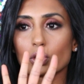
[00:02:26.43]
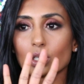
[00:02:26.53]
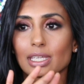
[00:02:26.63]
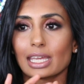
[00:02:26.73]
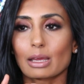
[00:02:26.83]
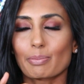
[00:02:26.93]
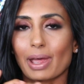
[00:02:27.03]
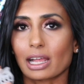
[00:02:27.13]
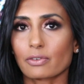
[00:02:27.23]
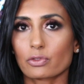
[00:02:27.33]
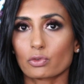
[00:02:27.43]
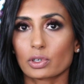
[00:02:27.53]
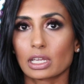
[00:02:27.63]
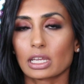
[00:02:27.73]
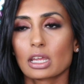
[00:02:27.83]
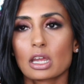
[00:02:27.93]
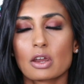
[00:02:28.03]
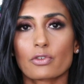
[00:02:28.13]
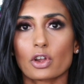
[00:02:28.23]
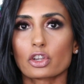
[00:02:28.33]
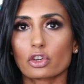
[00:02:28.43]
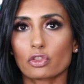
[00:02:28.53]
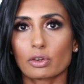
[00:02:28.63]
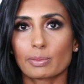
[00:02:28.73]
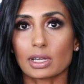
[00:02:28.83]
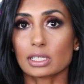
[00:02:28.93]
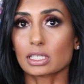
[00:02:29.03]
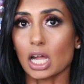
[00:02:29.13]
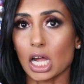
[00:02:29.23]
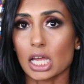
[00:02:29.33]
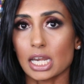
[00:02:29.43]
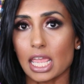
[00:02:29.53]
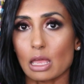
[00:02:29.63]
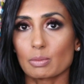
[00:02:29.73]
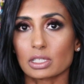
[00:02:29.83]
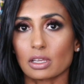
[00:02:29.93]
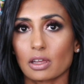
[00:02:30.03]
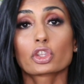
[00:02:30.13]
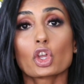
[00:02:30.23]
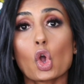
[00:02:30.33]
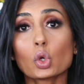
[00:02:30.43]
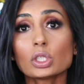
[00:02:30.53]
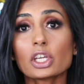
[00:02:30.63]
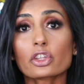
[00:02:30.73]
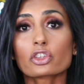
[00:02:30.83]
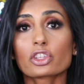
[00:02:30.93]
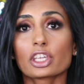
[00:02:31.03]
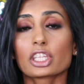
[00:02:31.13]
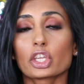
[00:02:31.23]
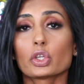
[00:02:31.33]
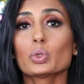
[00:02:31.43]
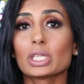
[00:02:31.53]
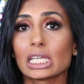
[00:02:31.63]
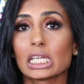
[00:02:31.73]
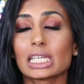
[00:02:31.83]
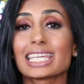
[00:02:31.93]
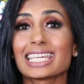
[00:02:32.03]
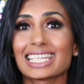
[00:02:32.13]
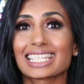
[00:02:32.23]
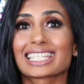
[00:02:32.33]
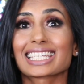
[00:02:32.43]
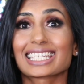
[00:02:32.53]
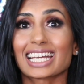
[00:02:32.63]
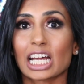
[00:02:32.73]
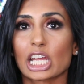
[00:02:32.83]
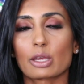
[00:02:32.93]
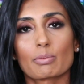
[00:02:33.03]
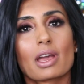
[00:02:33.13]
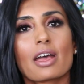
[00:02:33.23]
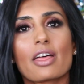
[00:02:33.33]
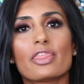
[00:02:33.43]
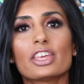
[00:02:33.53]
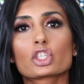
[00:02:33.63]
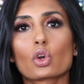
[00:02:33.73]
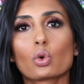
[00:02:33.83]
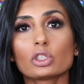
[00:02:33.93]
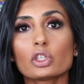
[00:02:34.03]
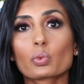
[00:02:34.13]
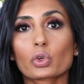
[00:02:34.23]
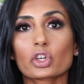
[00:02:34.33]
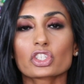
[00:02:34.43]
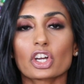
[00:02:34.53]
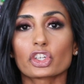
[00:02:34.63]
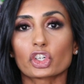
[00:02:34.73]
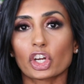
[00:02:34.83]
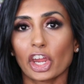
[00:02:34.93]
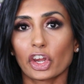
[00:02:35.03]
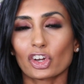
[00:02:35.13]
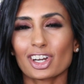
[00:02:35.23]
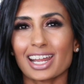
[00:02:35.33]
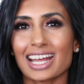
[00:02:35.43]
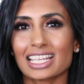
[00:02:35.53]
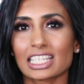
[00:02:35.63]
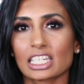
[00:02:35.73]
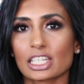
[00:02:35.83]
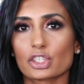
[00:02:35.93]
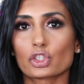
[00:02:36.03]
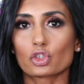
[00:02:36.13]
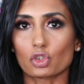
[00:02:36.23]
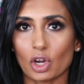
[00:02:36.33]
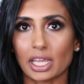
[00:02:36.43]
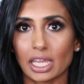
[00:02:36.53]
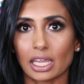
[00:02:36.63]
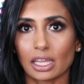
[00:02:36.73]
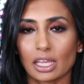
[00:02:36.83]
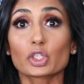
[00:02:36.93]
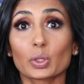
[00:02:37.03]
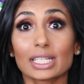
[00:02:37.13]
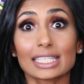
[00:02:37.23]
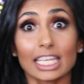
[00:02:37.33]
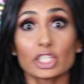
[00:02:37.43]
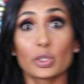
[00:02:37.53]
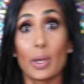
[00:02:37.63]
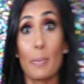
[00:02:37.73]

You can get a pack of 3 for under $3 on Amazon. So the only other thing that you need is time. This only works on your hair as it is drying. So let's get to it.